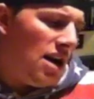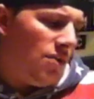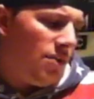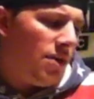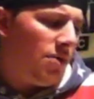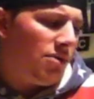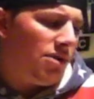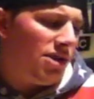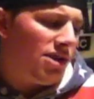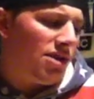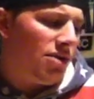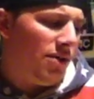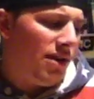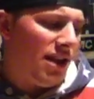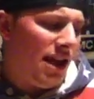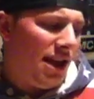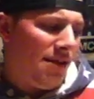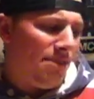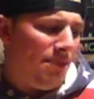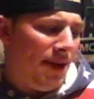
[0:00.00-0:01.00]
We were just
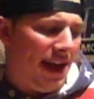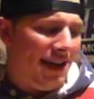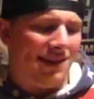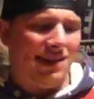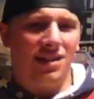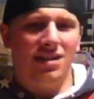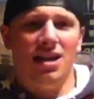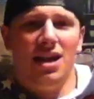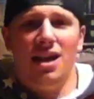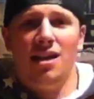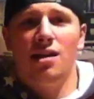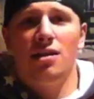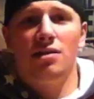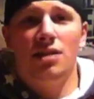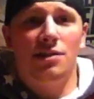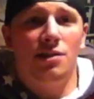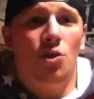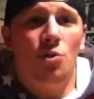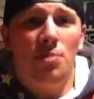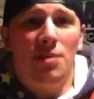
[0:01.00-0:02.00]
doing like basic, like,
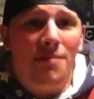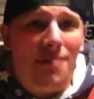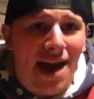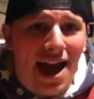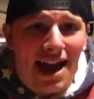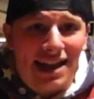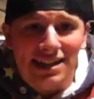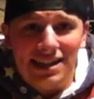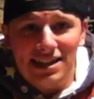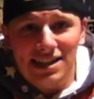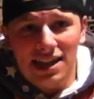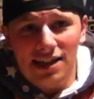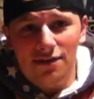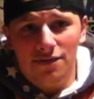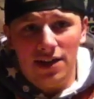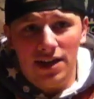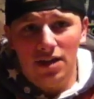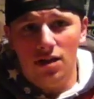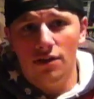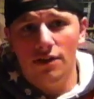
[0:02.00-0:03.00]
let's open packs and take a
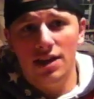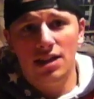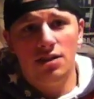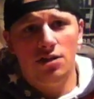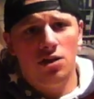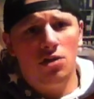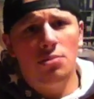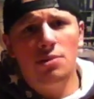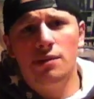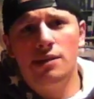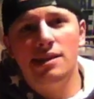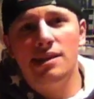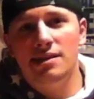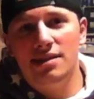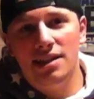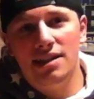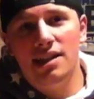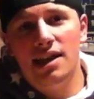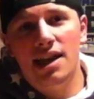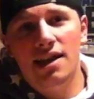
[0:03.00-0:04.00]
video of it. Like, nobody wants to
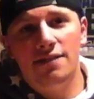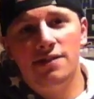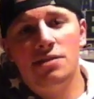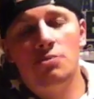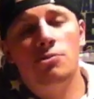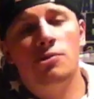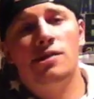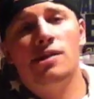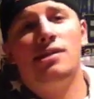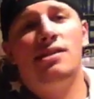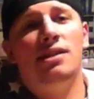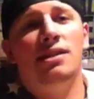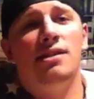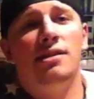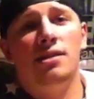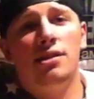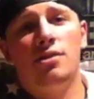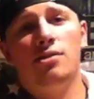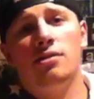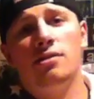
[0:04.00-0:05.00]
see that. If someone wants to see
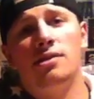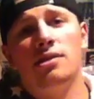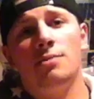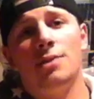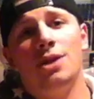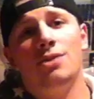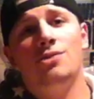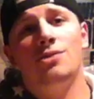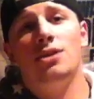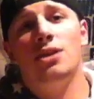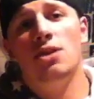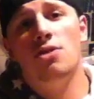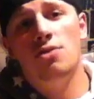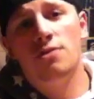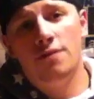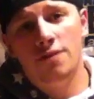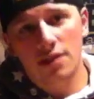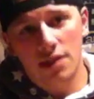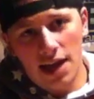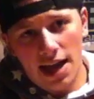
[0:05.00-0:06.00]
that, they go to somebody who's
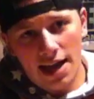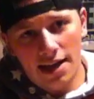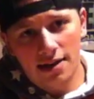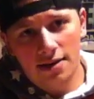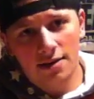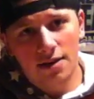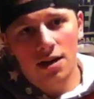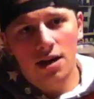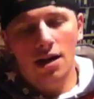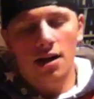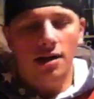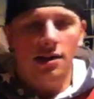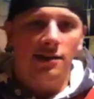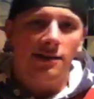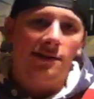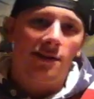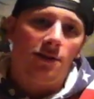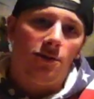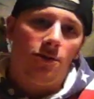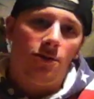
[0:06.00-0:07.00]
known for that.
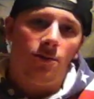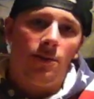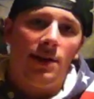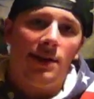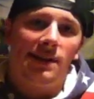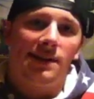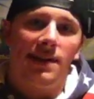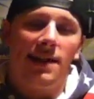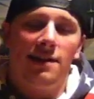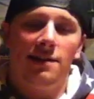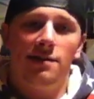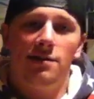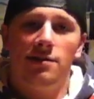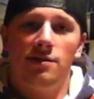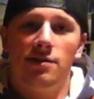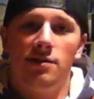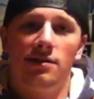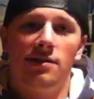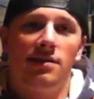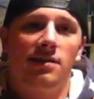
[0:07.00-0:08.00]
So we decided
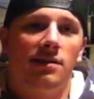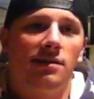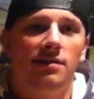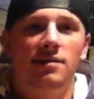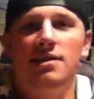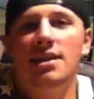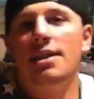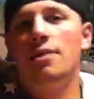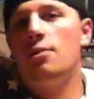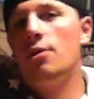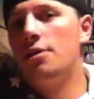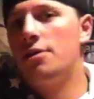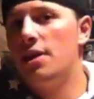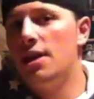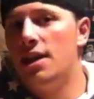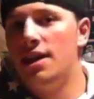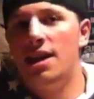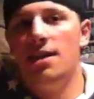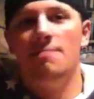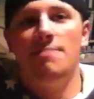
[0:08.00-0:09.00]
to just stick with
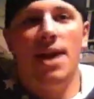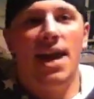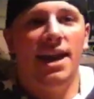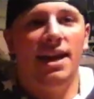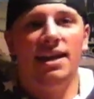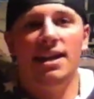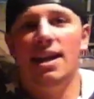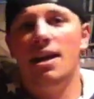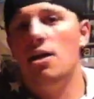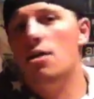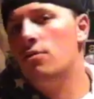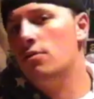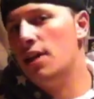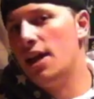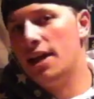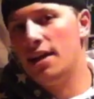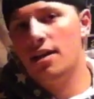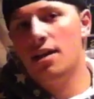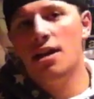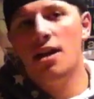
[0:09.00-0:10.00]
it, keep banging it out.
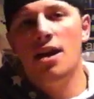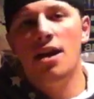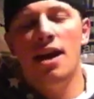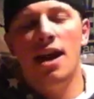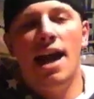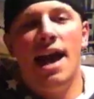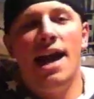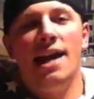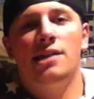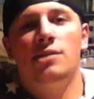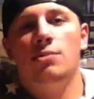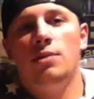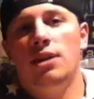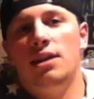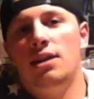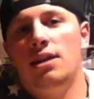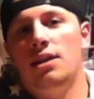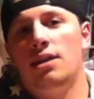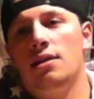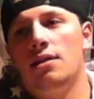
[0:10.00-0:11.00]
Like, as
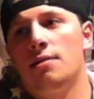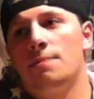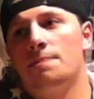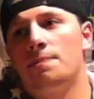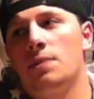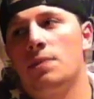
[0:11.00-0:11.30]
we